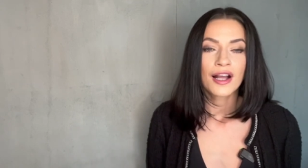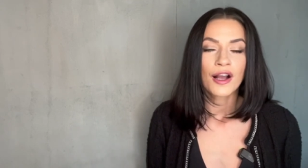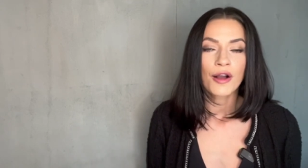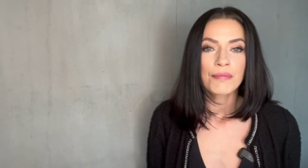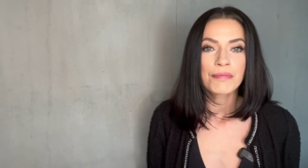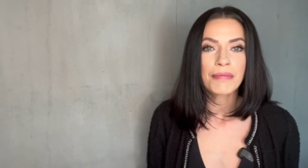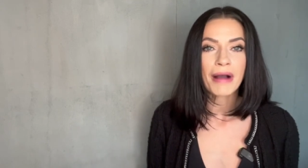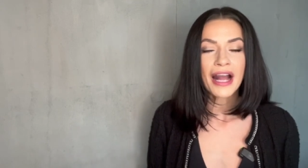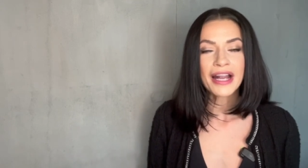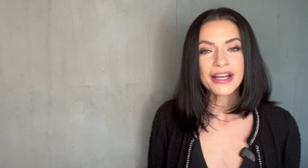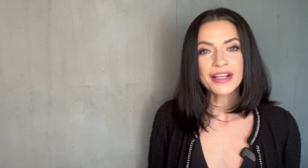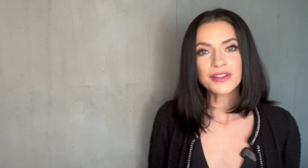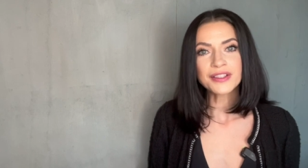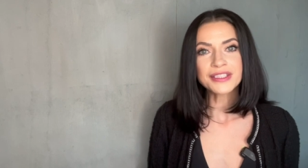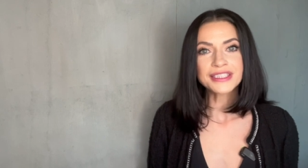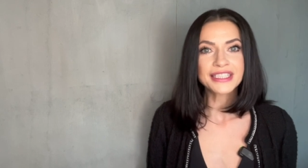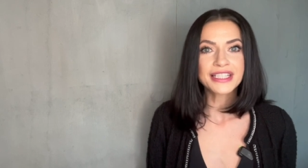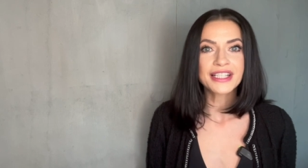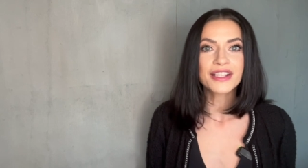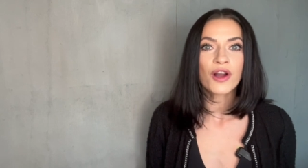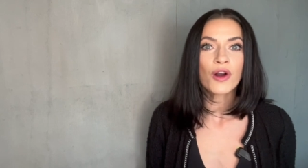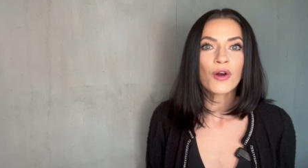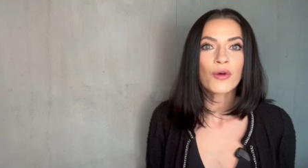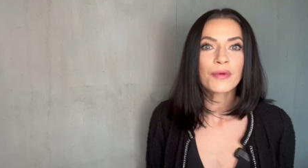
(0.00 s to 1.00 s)
Buyers
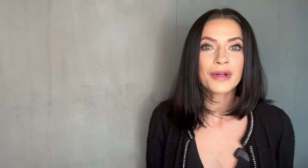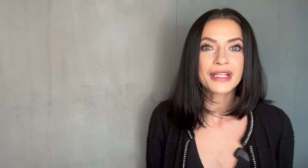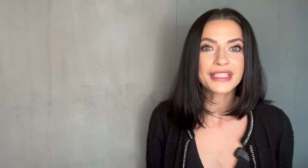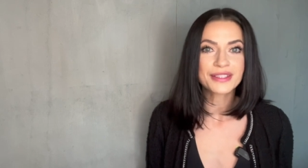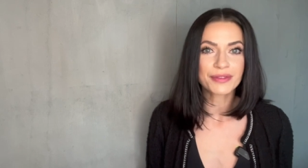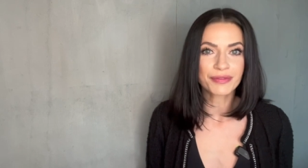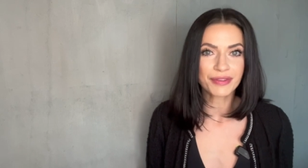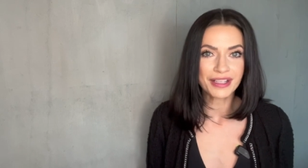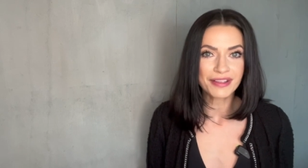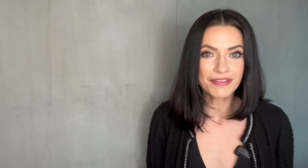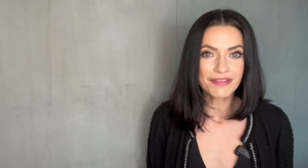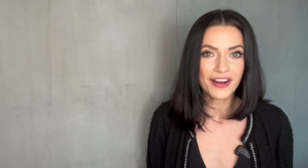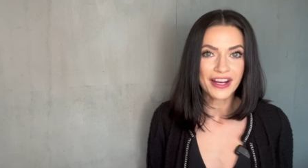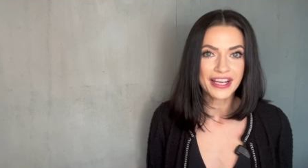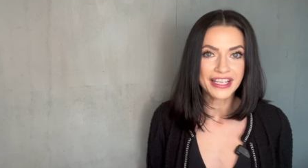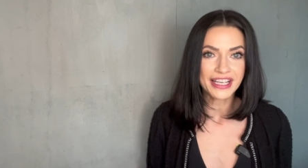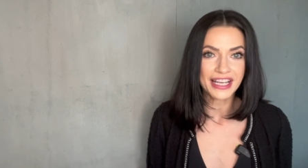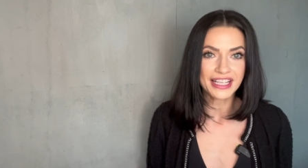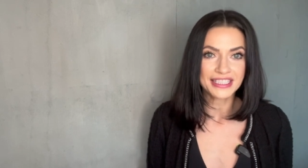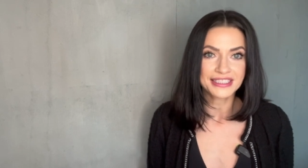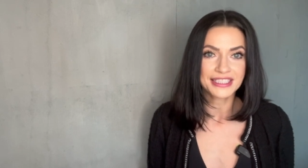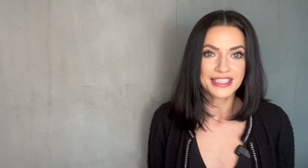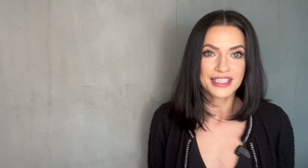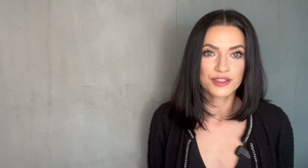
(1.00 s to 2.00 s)
can always
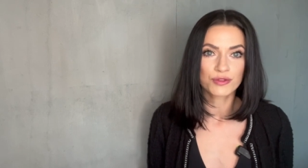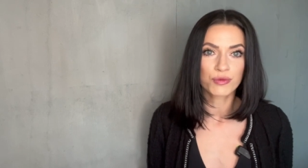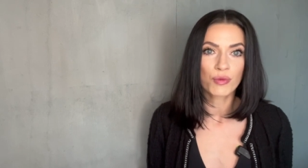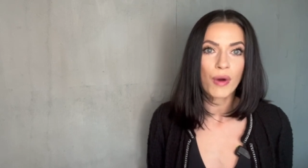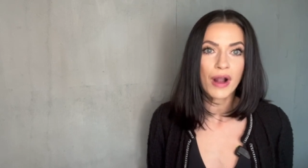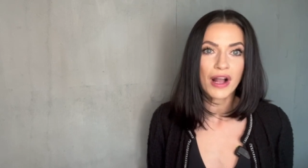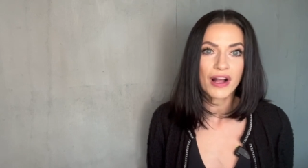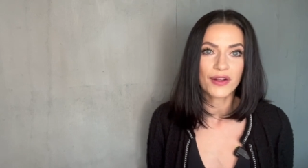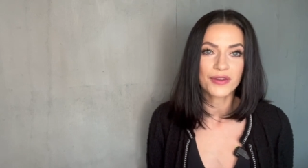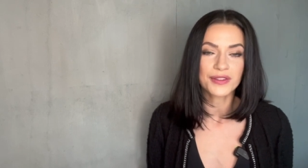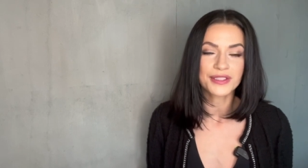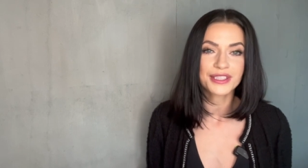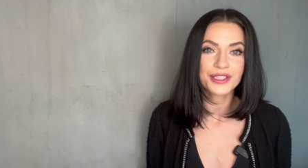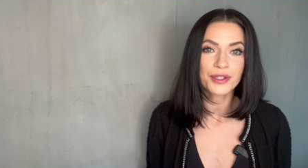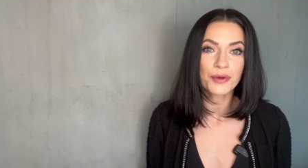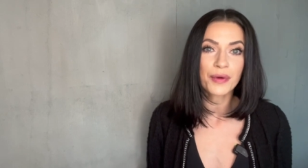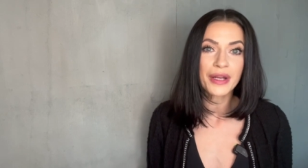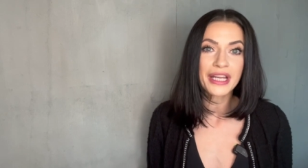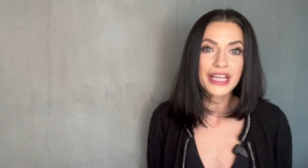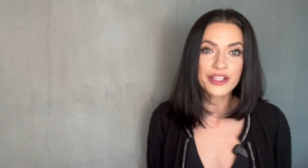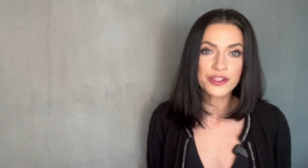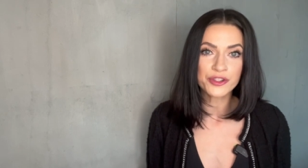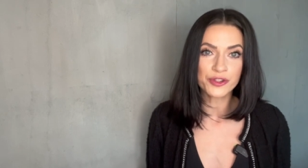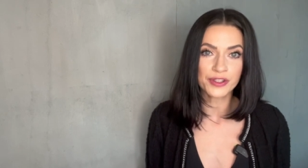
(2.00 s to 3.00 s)
refinance as well, so
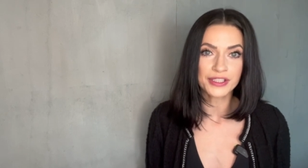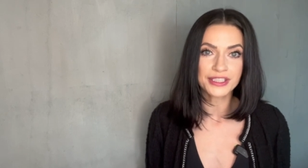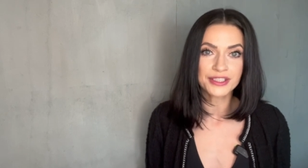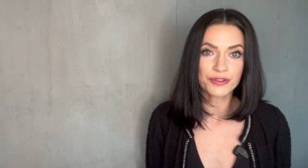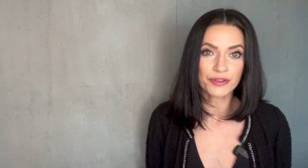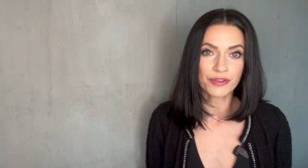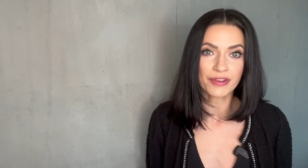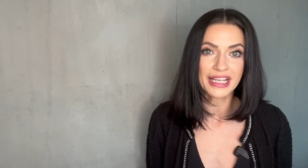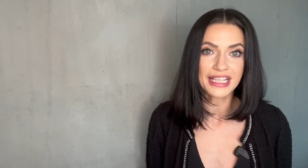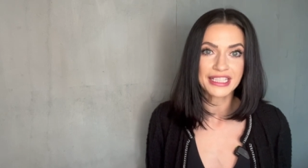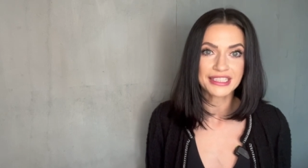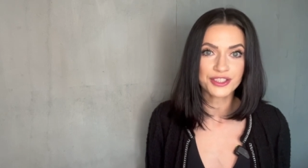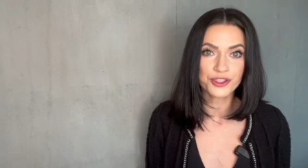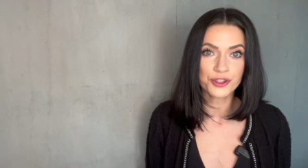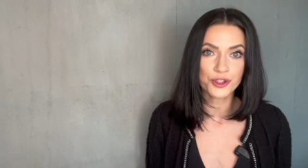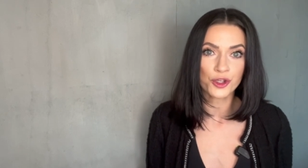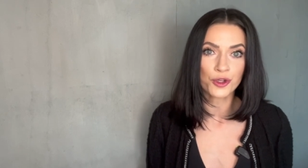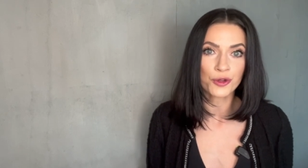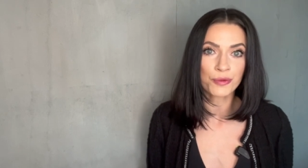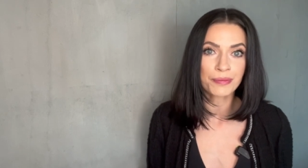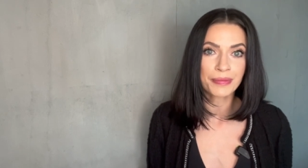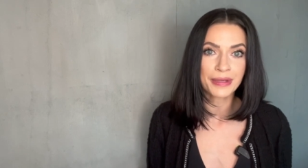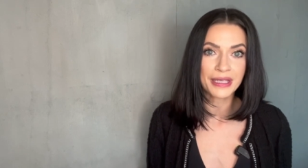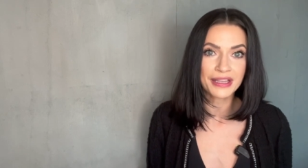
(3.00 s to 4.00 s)
interest rates
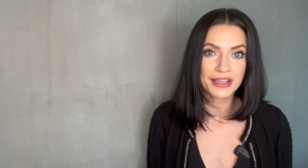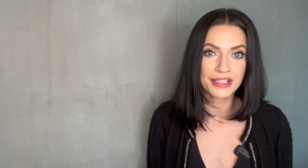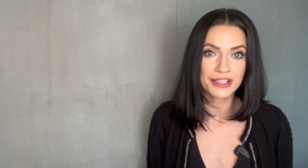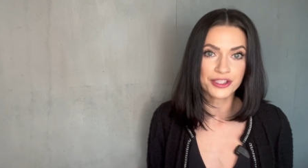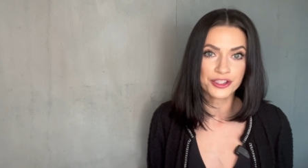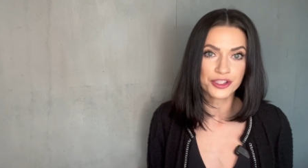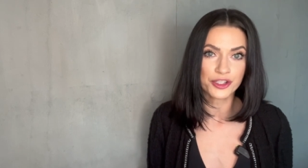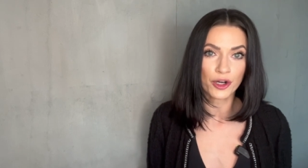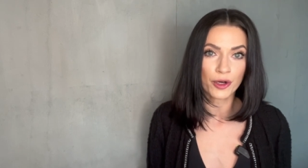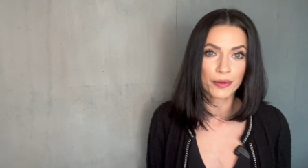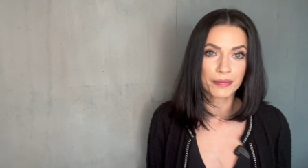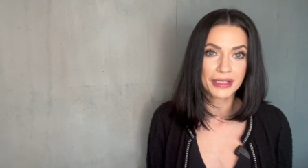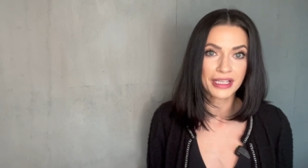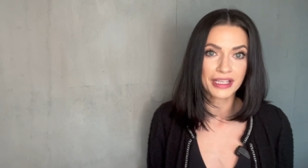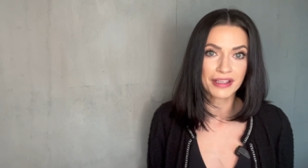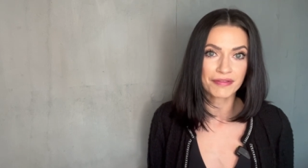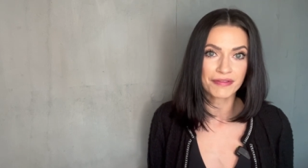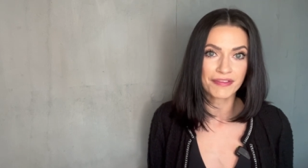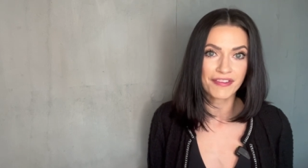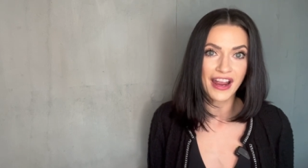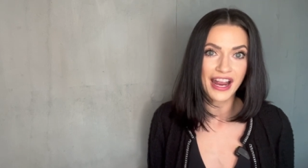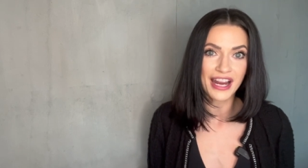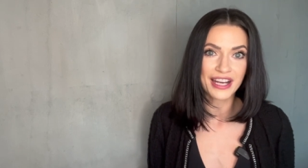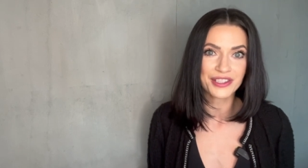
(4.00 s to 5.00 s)
shouldn't be the determining
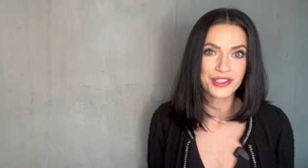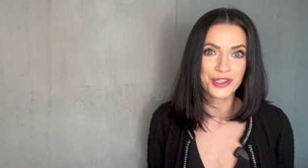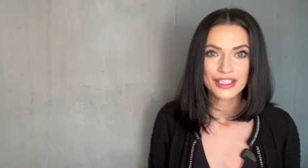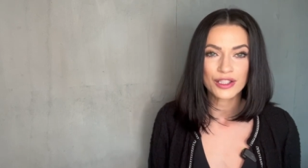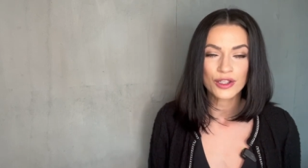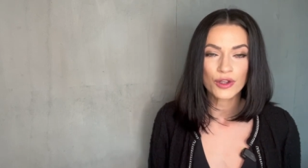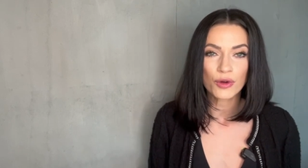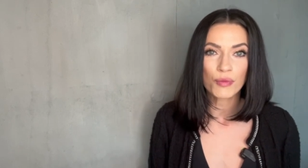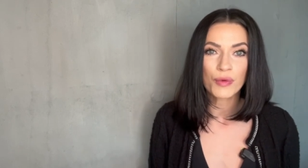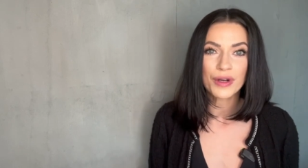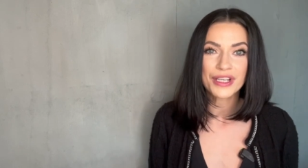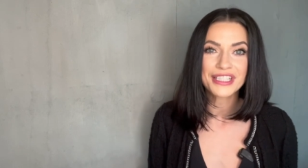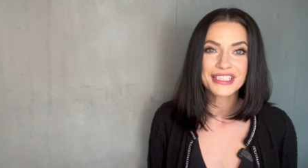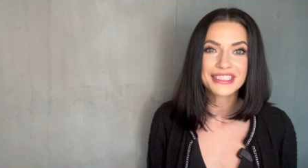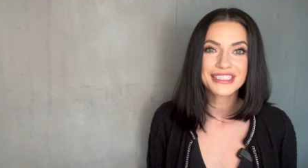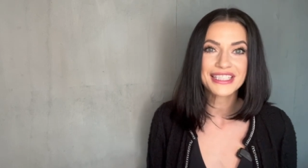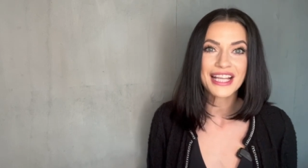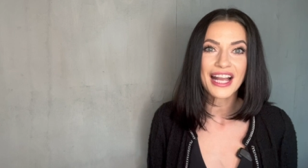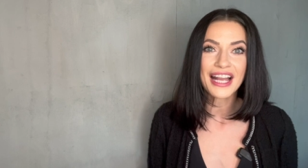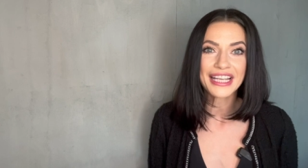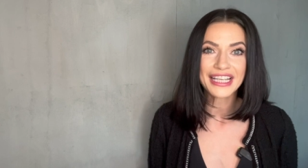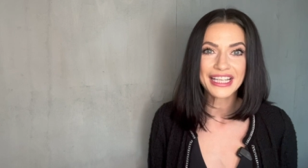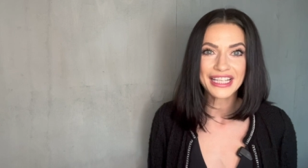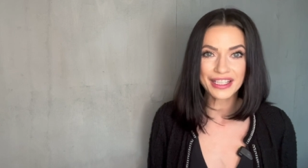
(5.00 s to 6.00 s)
factor when
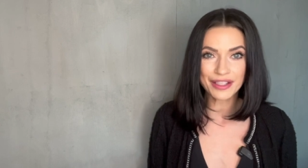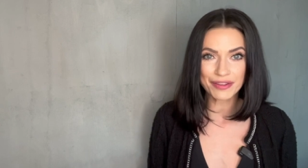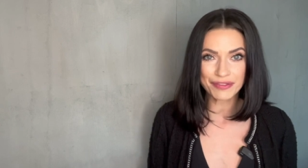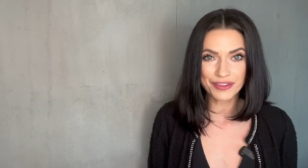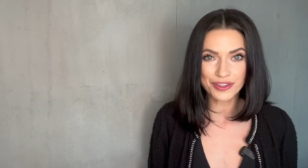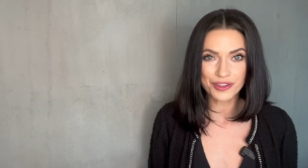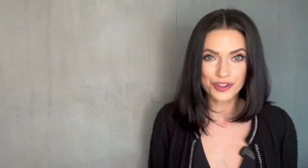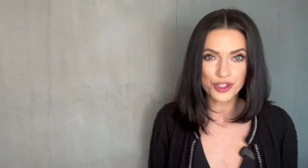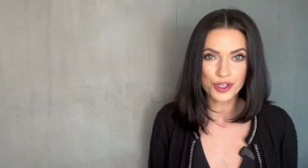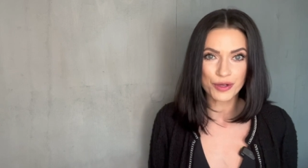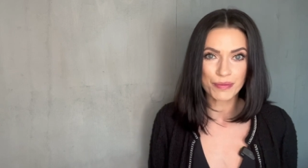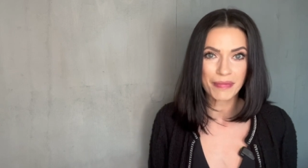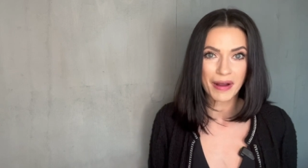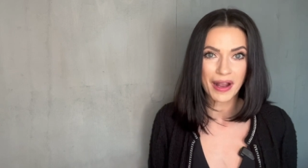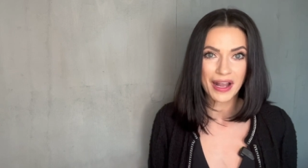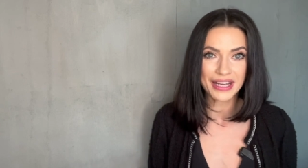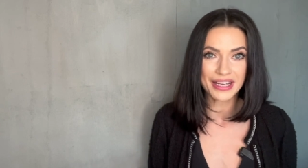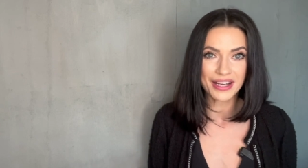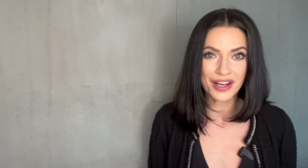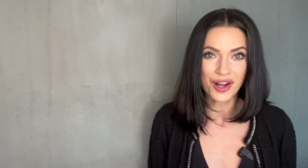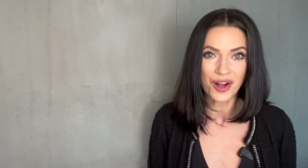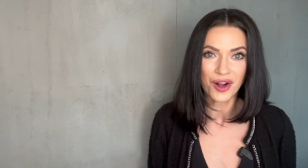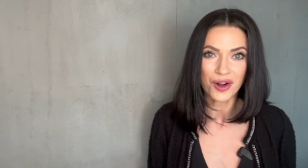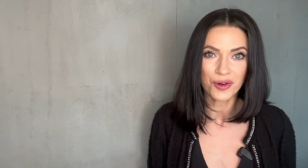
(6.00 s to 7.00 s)
deciding if you should buy
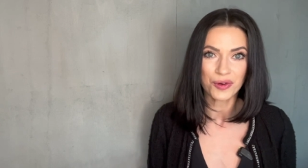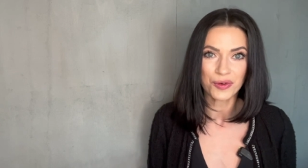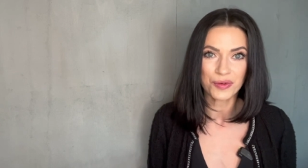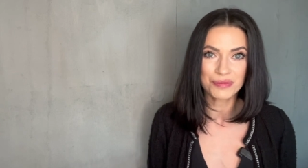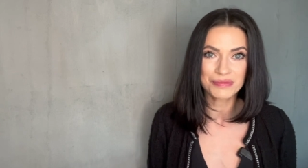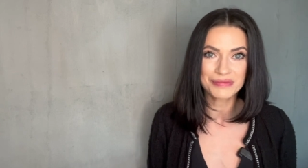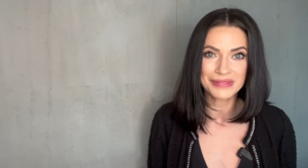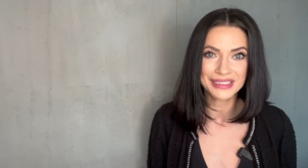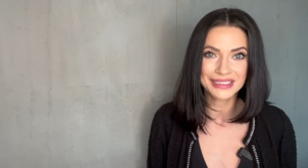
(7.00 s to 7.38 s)
a home.